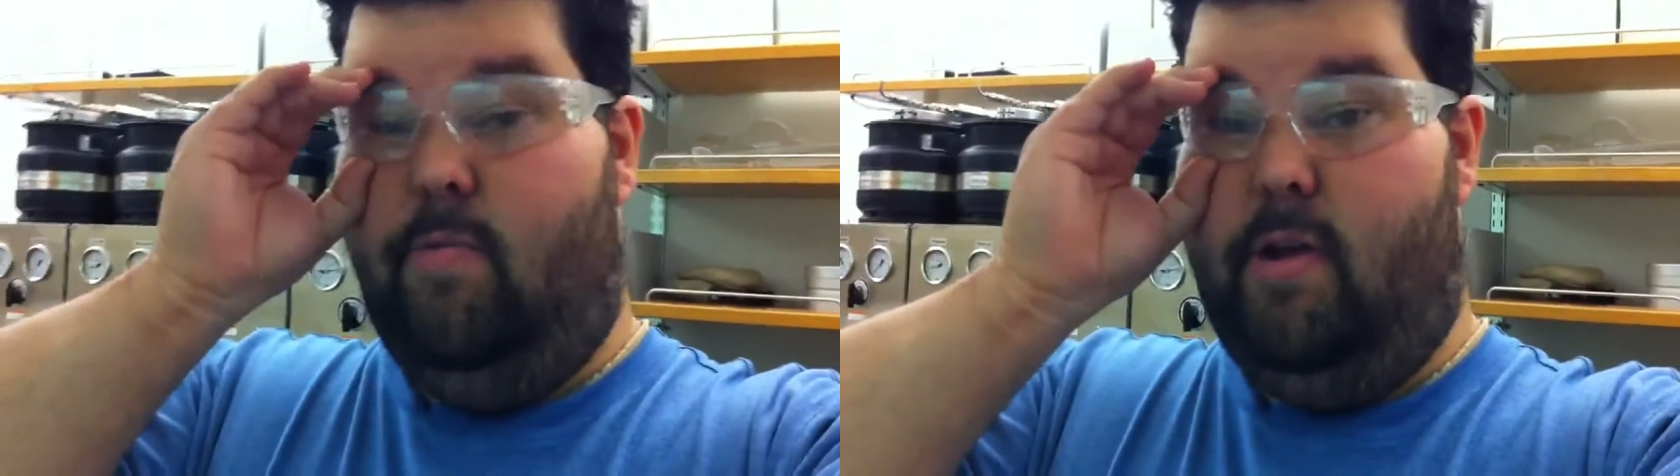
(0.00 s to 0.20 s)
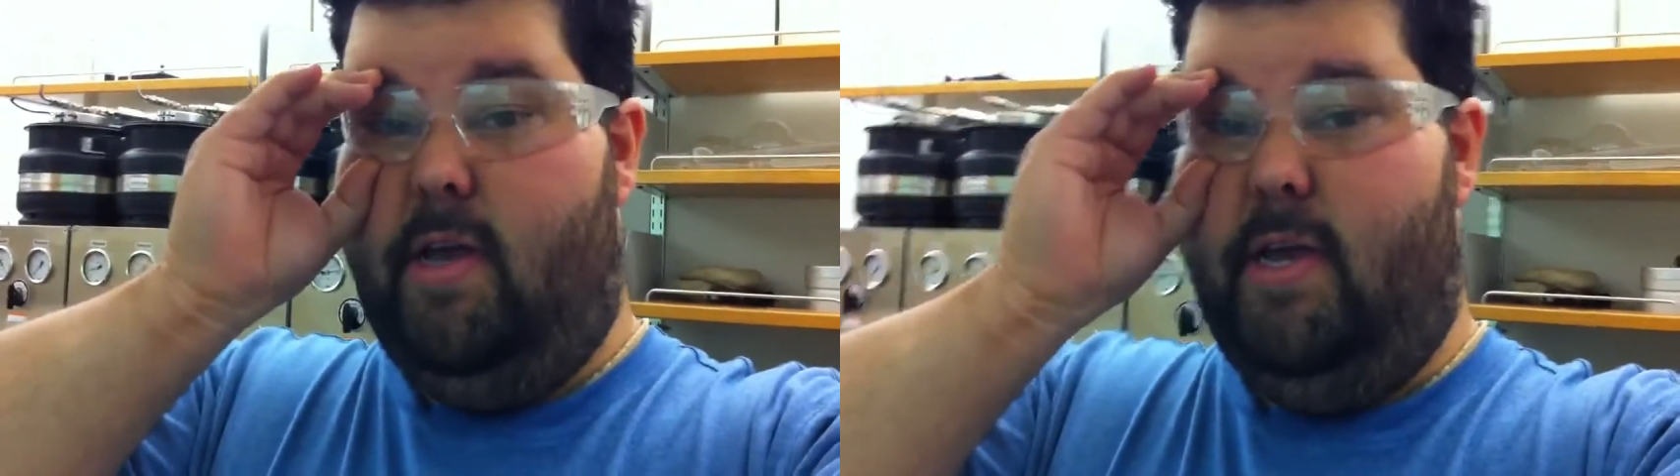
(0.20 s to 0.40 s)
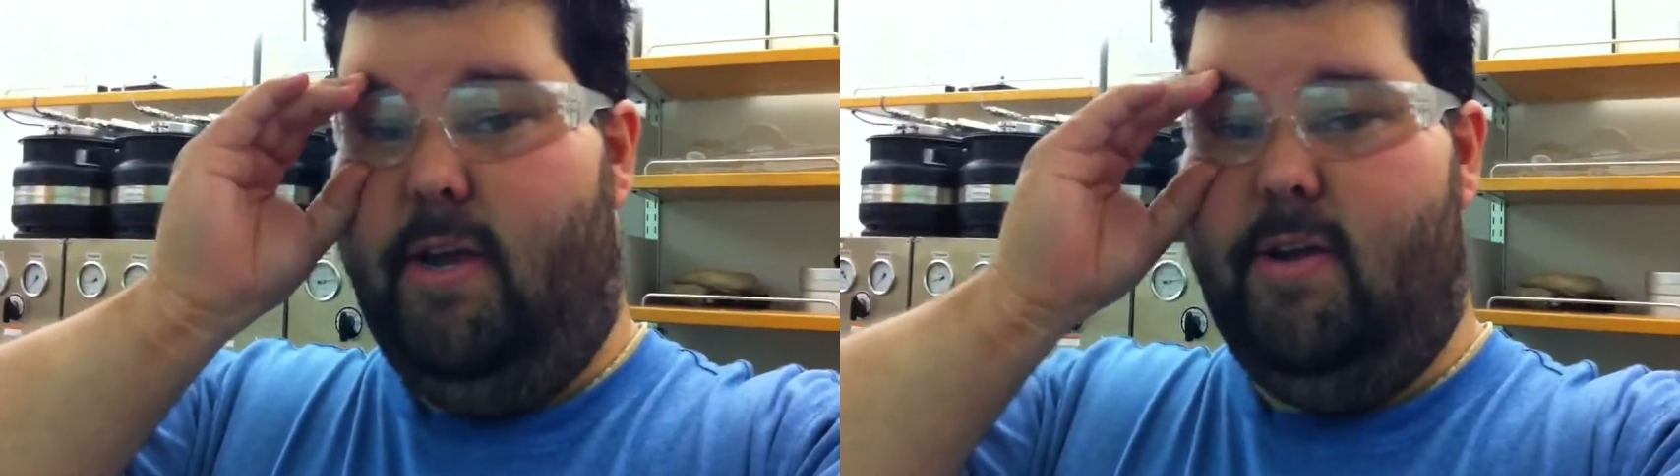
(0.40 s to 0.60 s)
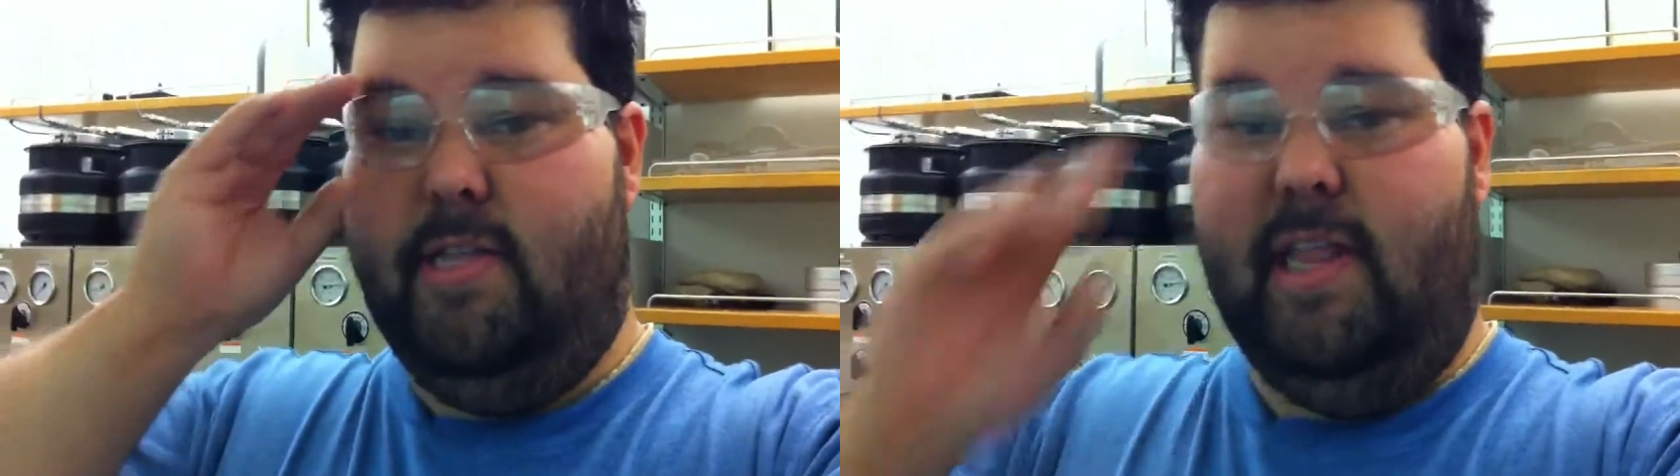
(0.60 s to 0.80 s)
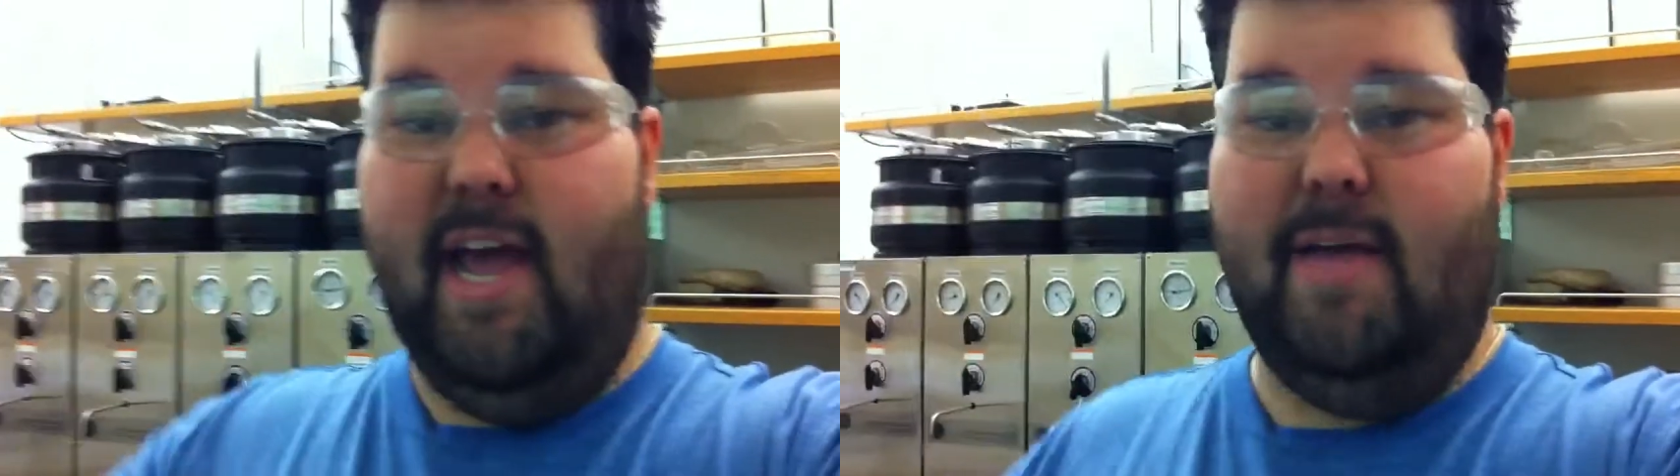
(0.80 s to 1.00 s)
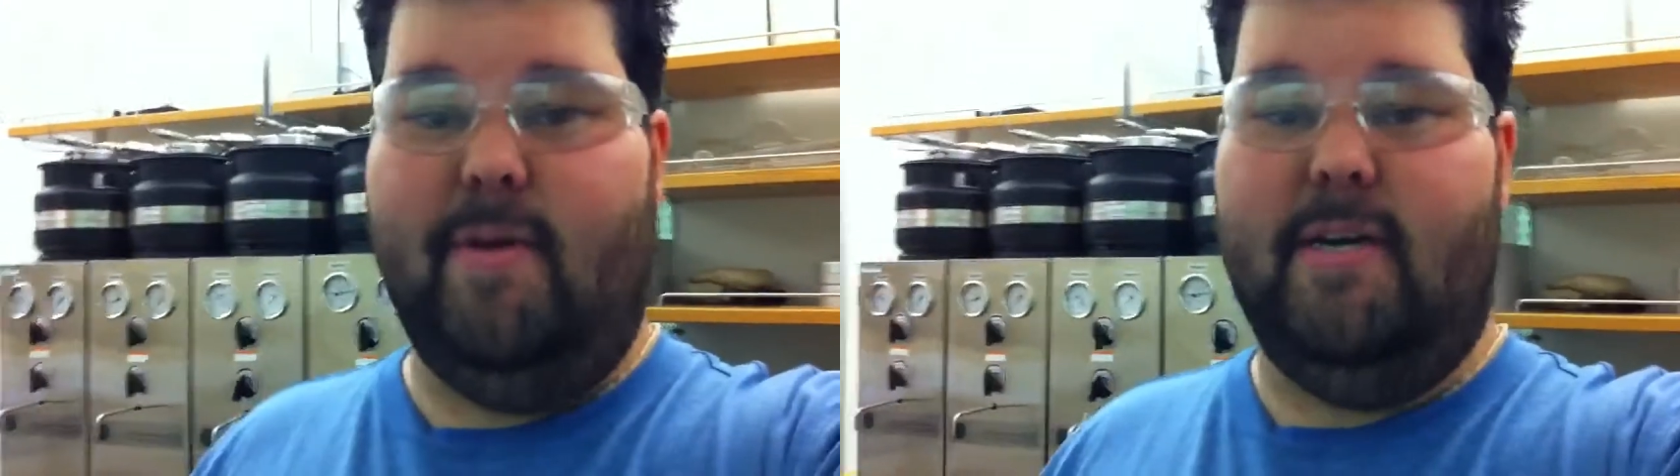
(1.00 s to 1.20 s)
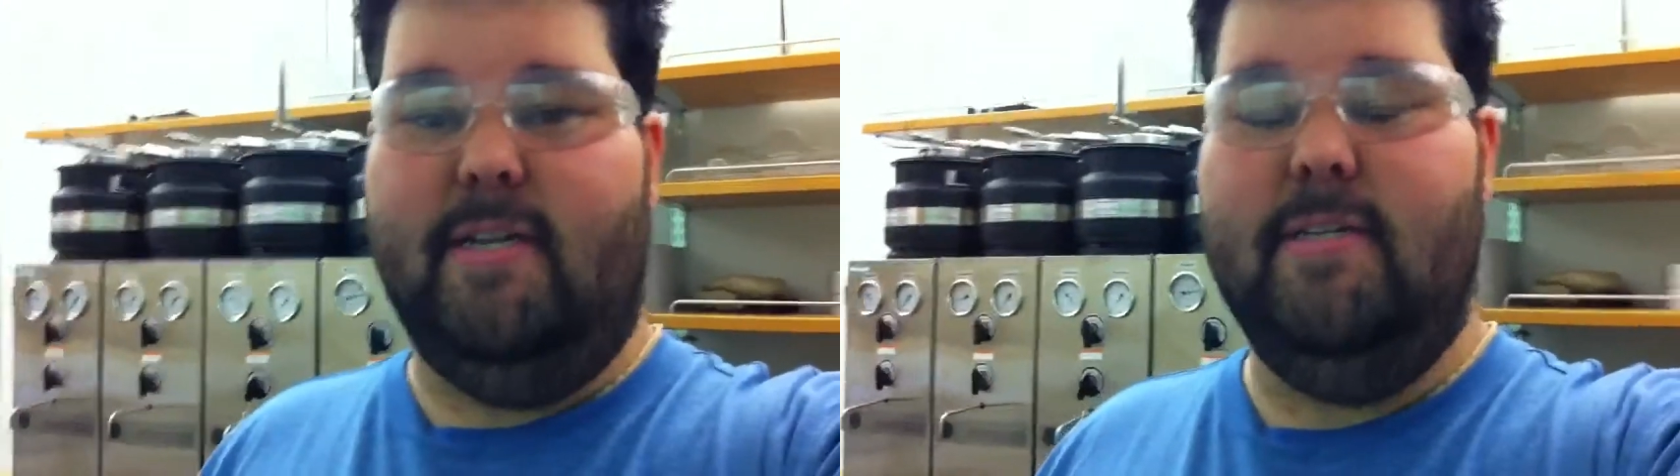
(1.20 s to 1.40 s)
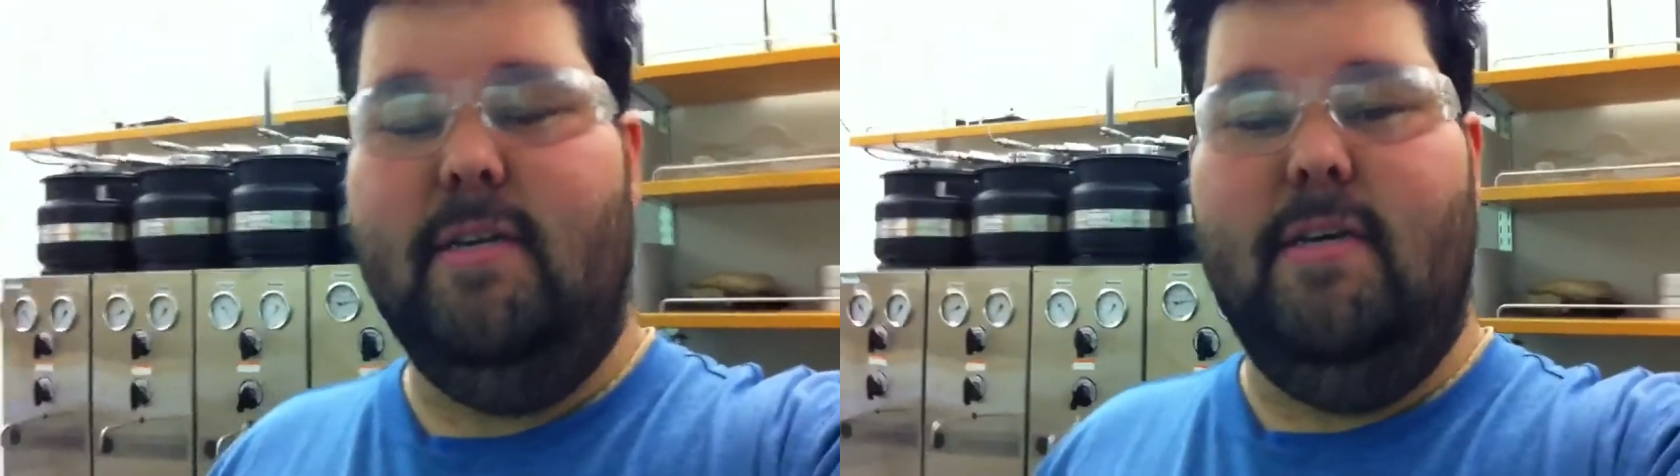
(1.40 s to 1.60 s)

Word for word: Working here in the lab on a